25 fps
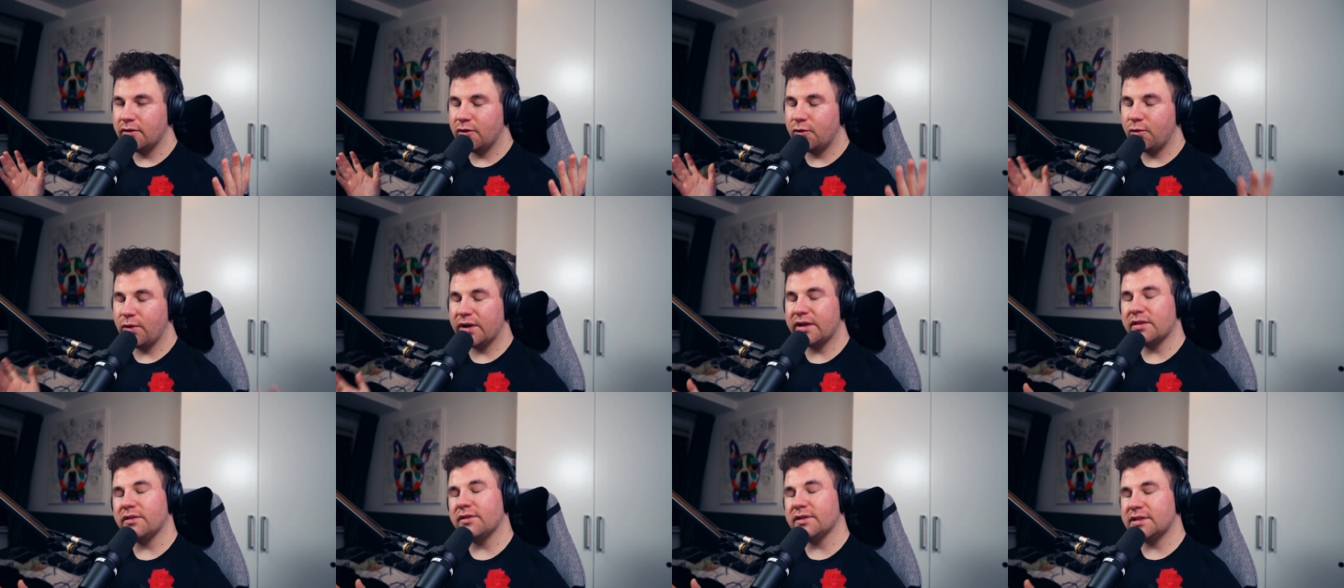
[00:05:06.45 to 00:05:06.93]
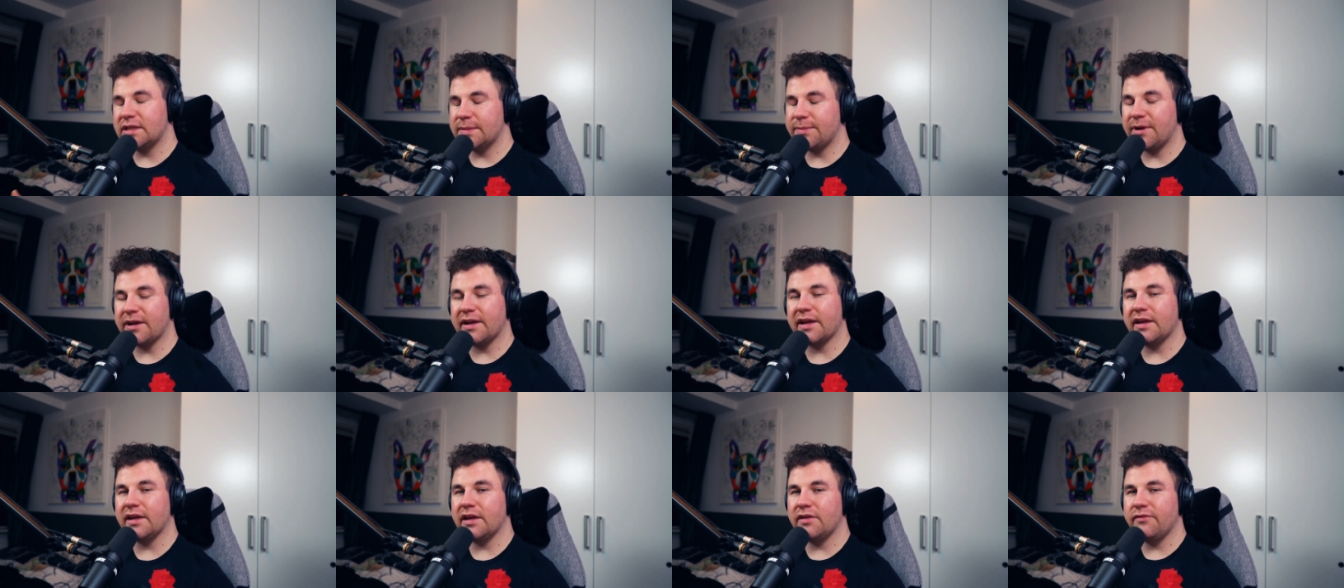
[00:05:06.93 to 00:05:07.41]
Quick little tip
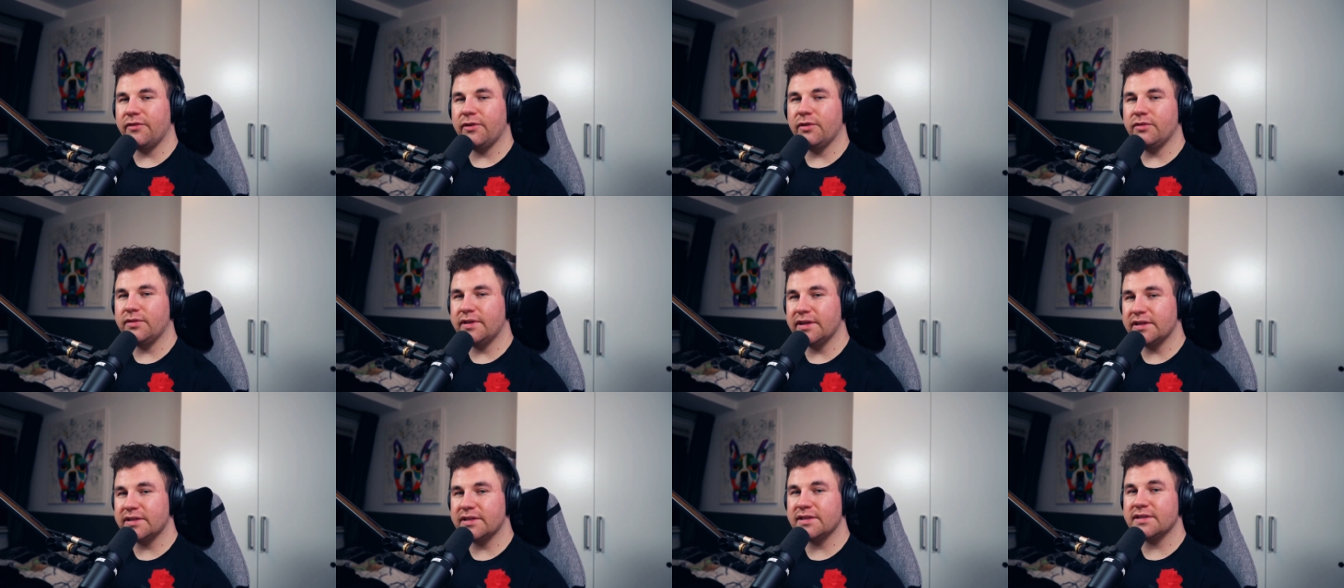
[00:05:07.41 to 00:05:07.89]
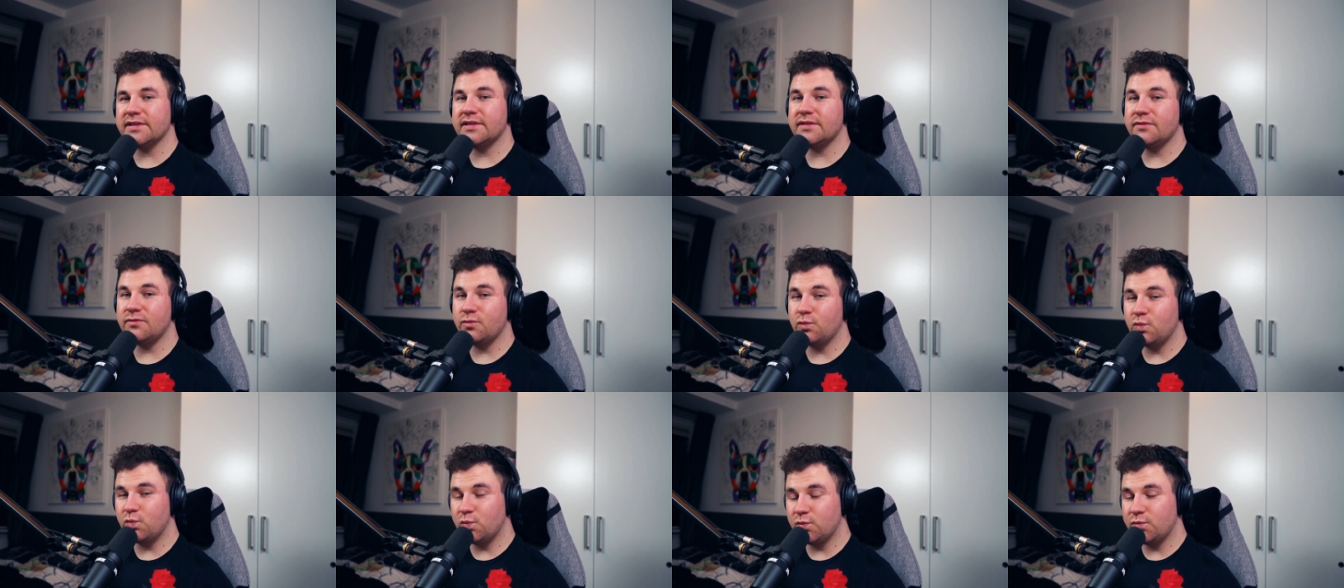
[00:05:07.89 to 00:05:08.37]
I can give you. This is
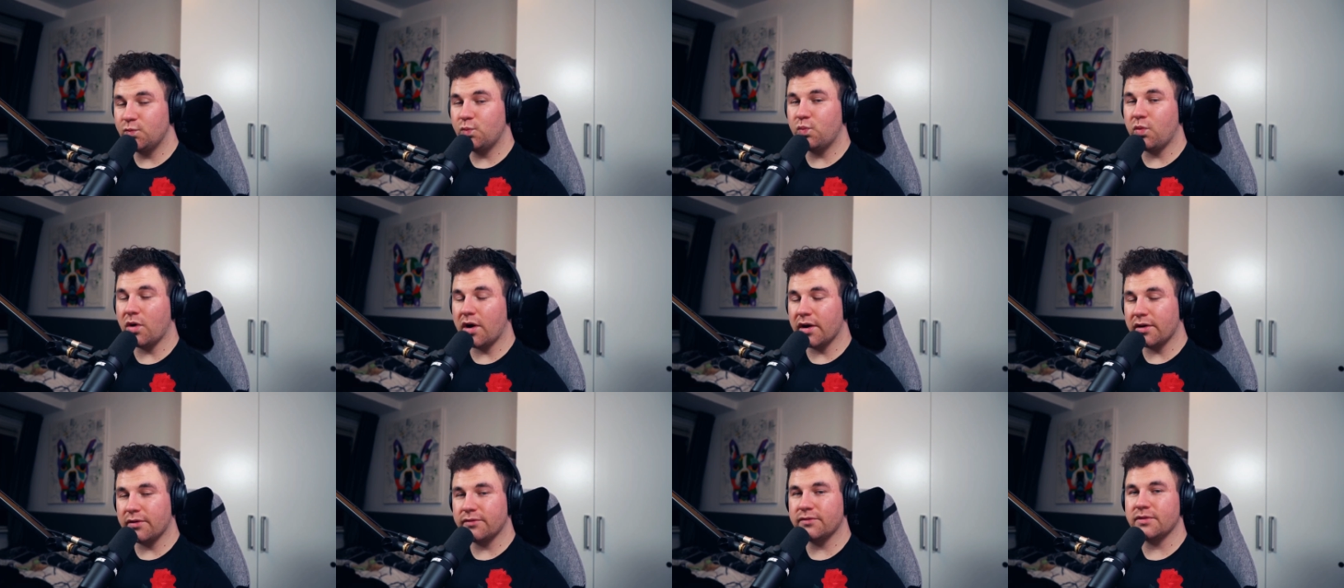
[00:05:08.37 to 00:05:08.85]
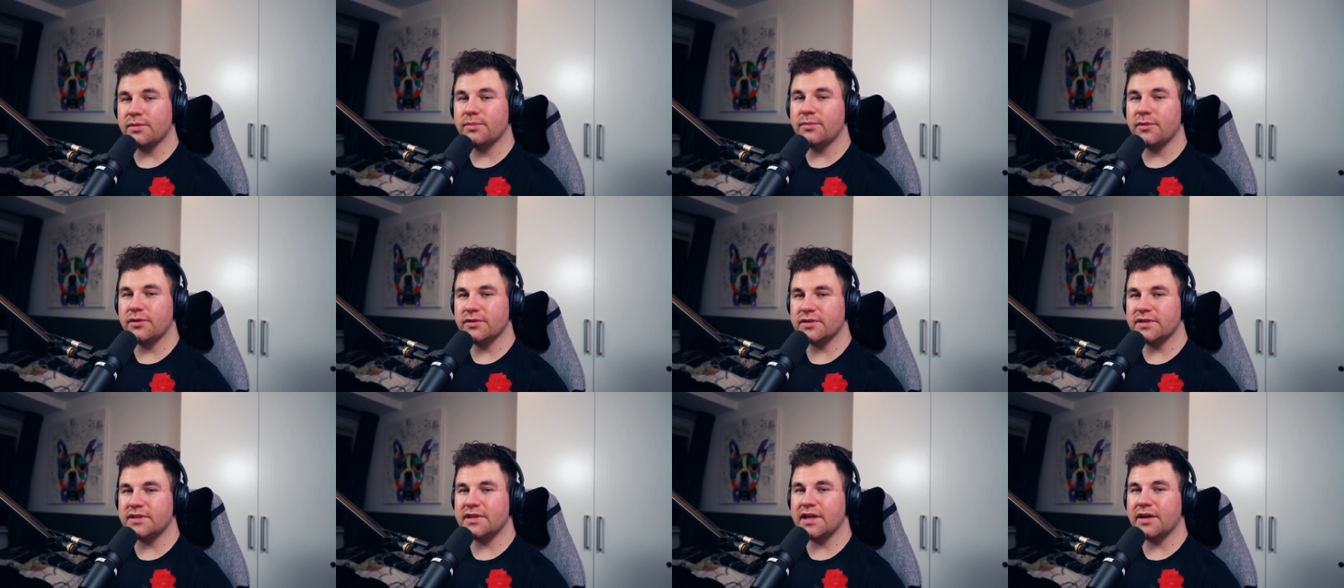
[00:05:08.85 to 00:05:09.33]
one of the
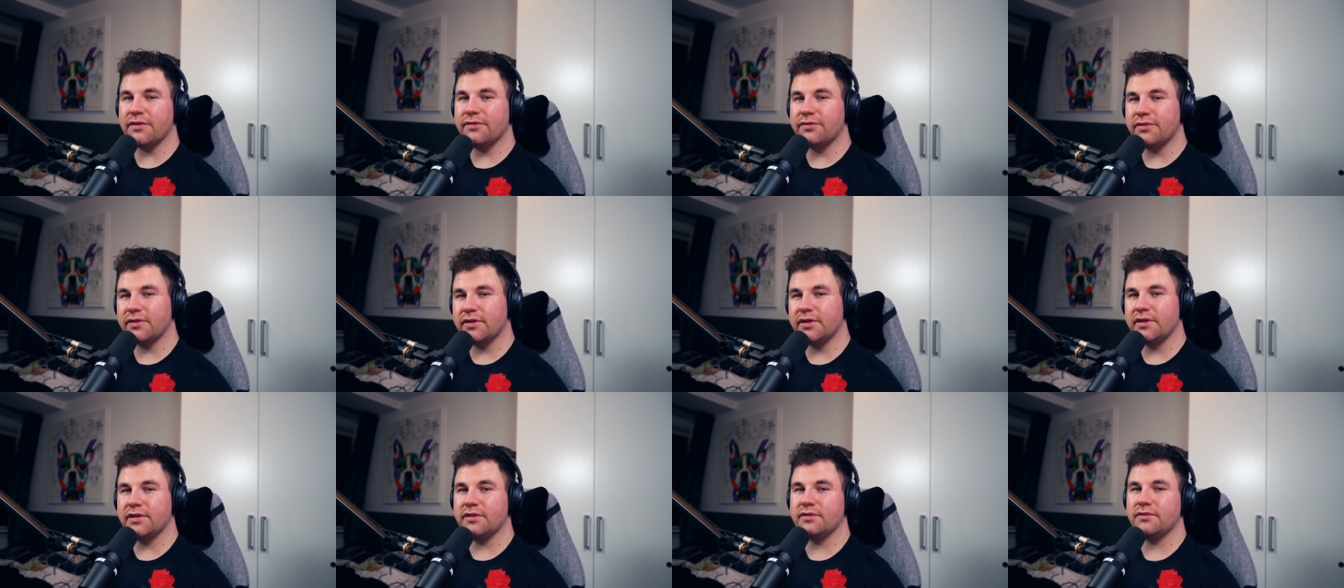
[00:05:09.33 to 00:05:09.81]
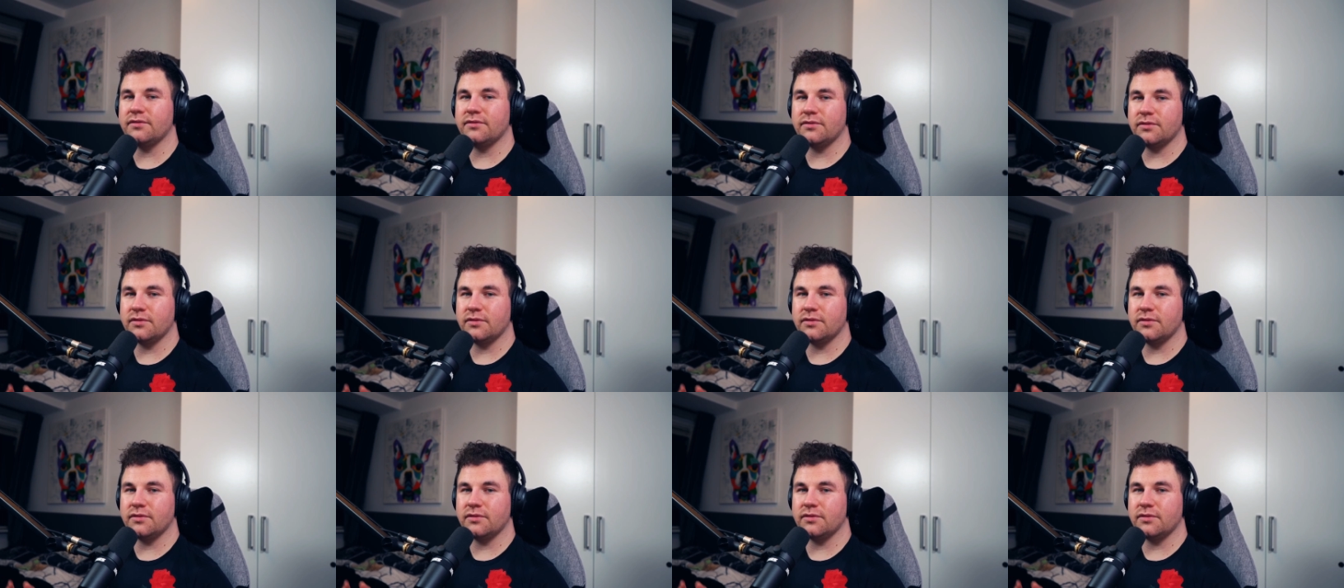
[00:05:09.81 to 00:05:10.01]
most definite